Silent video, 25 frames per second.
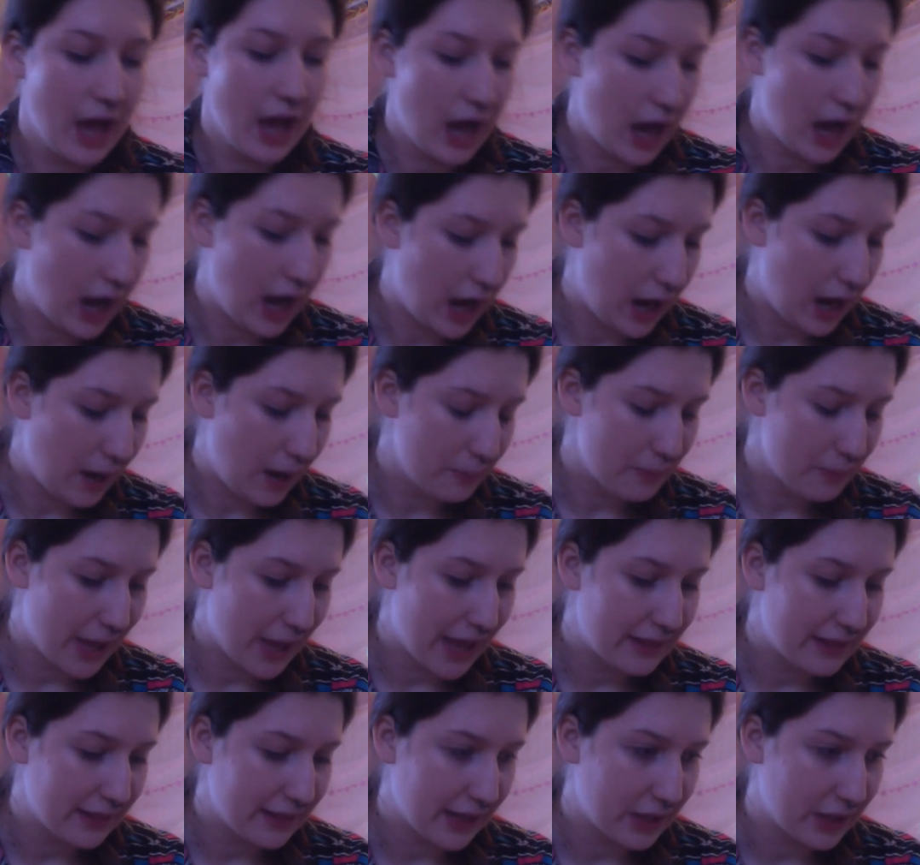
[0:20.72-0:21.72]

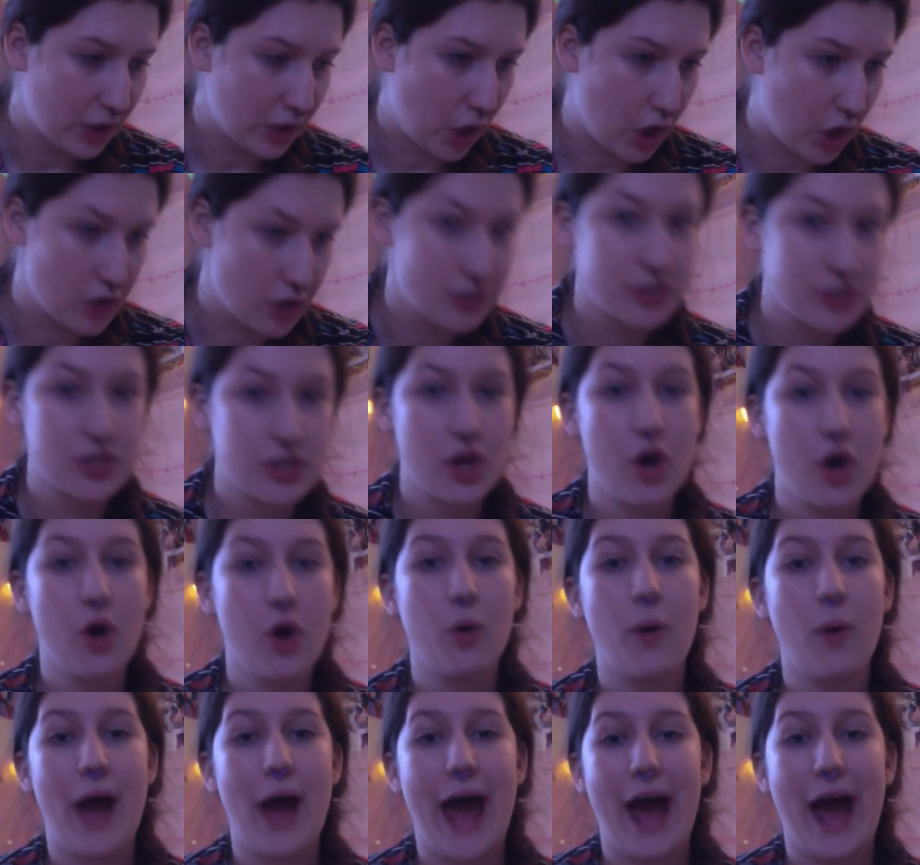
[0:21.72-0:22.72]
And then
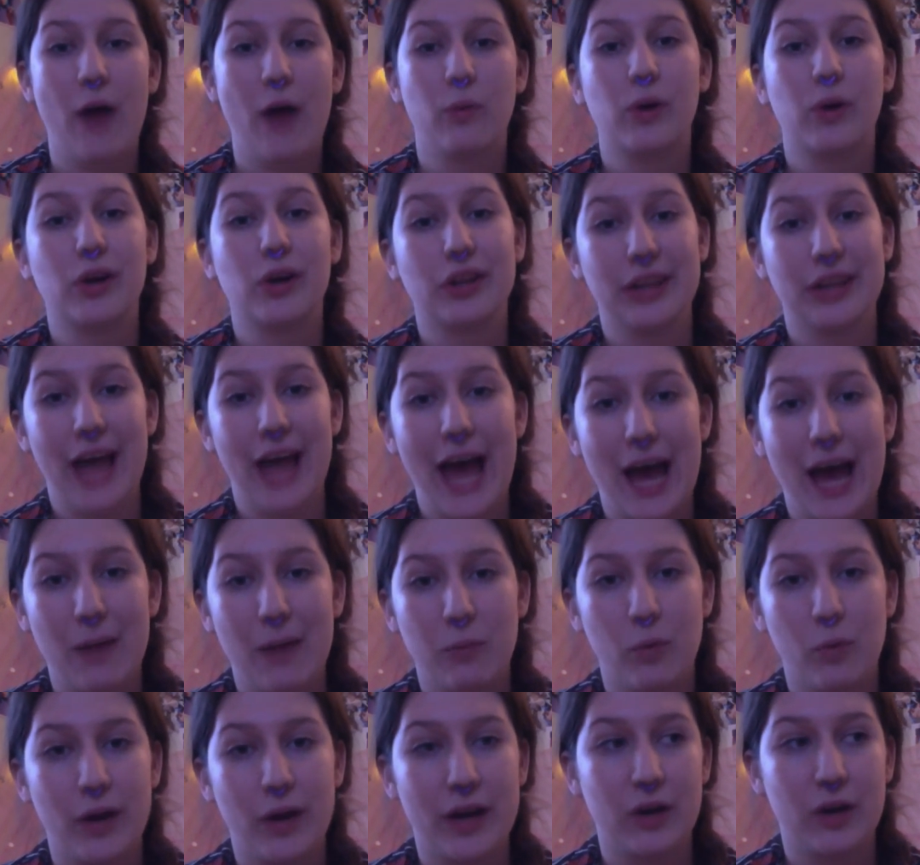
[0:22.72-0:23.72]
also our
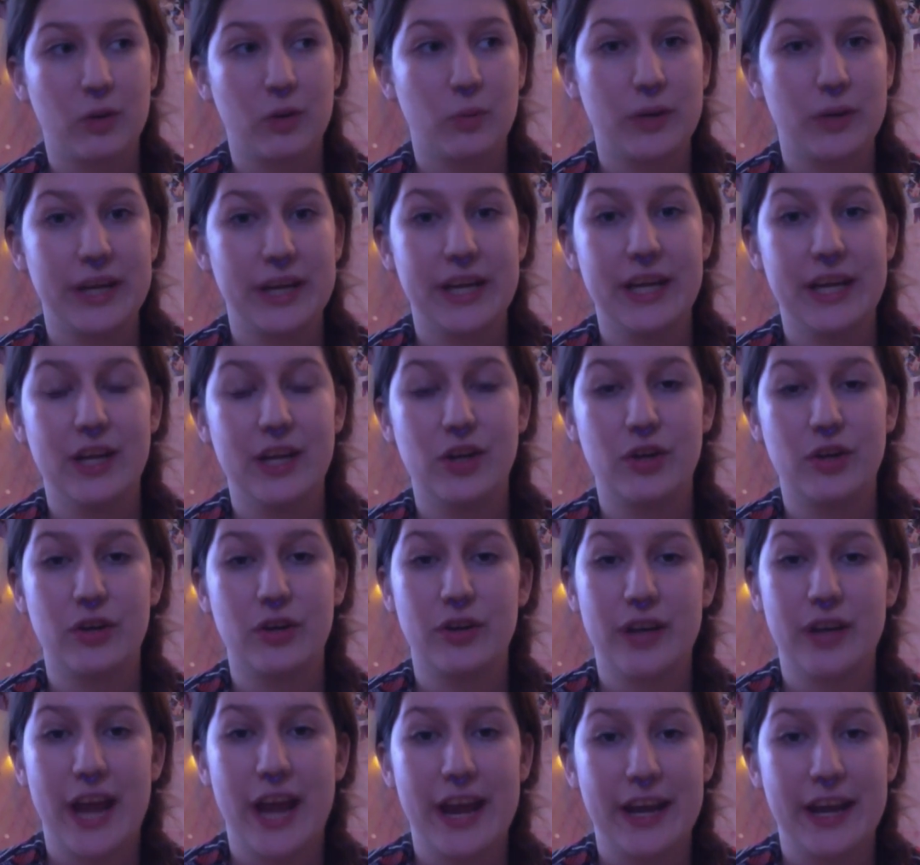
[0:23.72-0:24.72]
lab where we
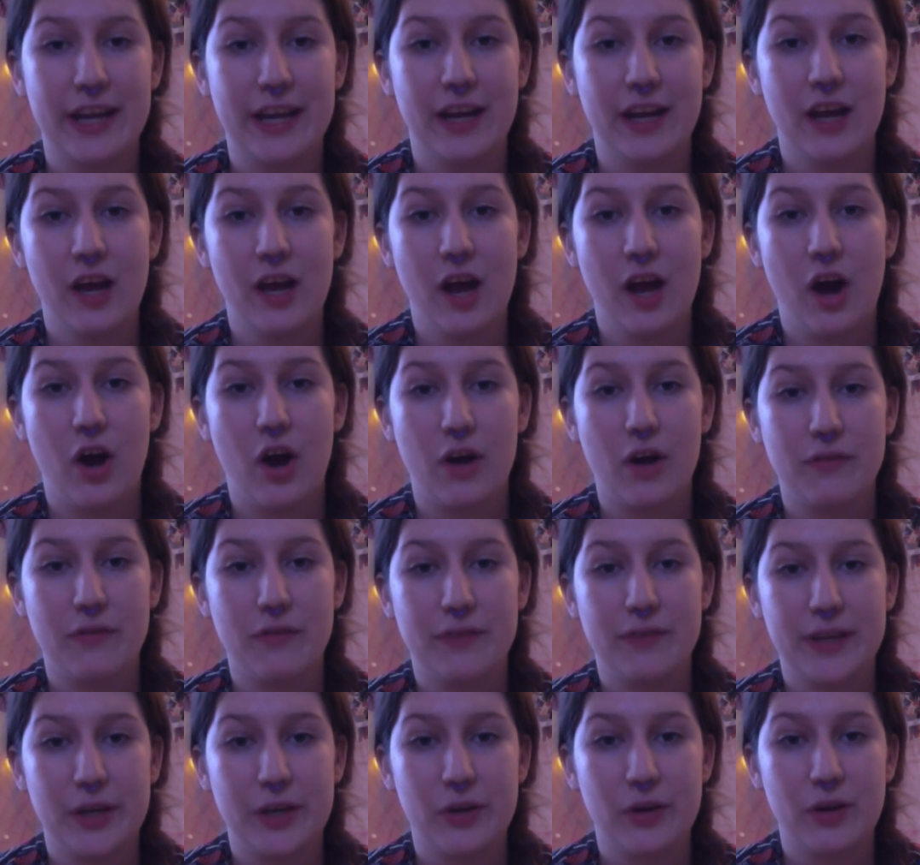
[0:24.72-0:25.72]
create our
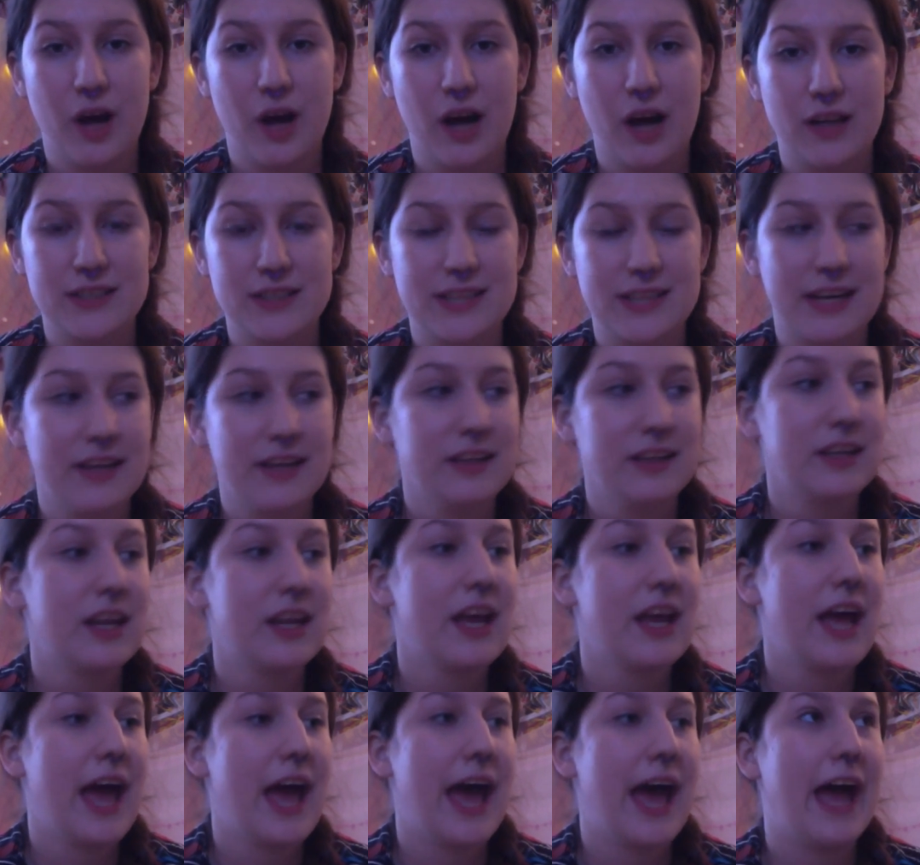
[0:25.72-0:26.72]
video content
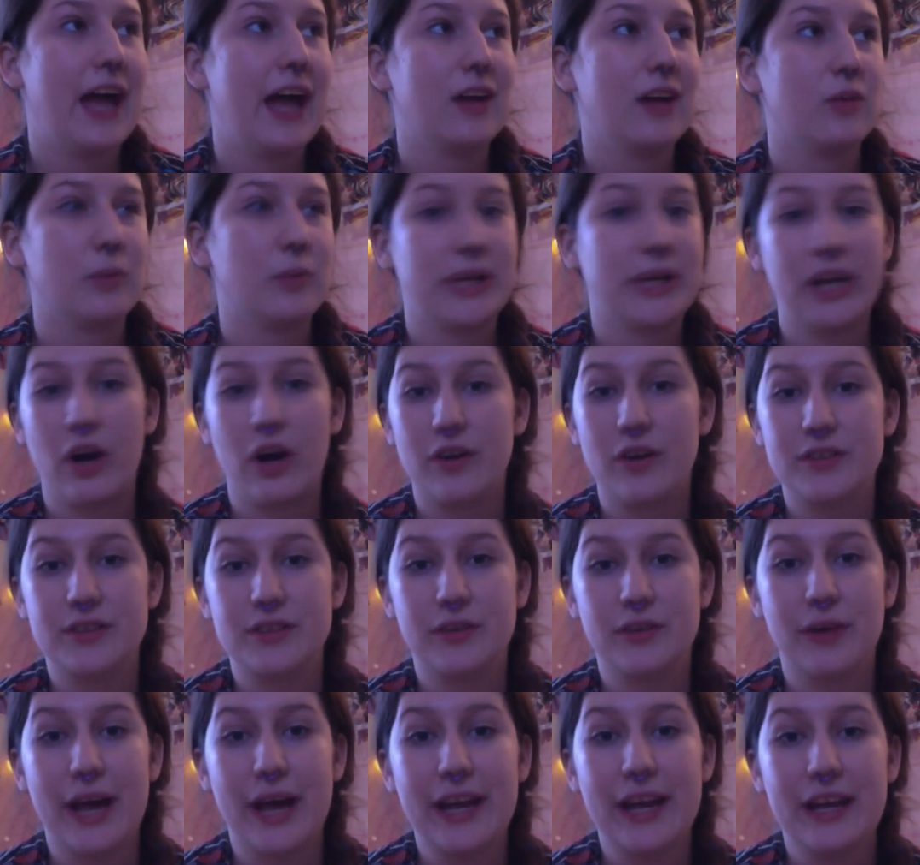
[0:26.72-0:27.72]
and we
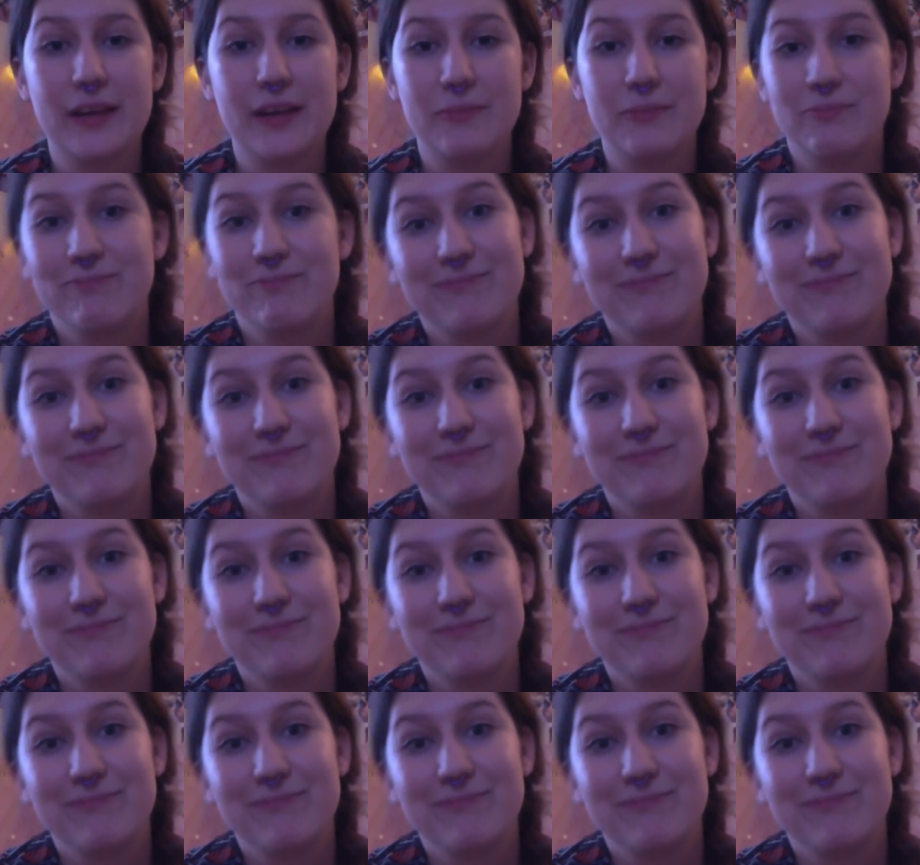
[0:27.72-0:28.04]
also edit.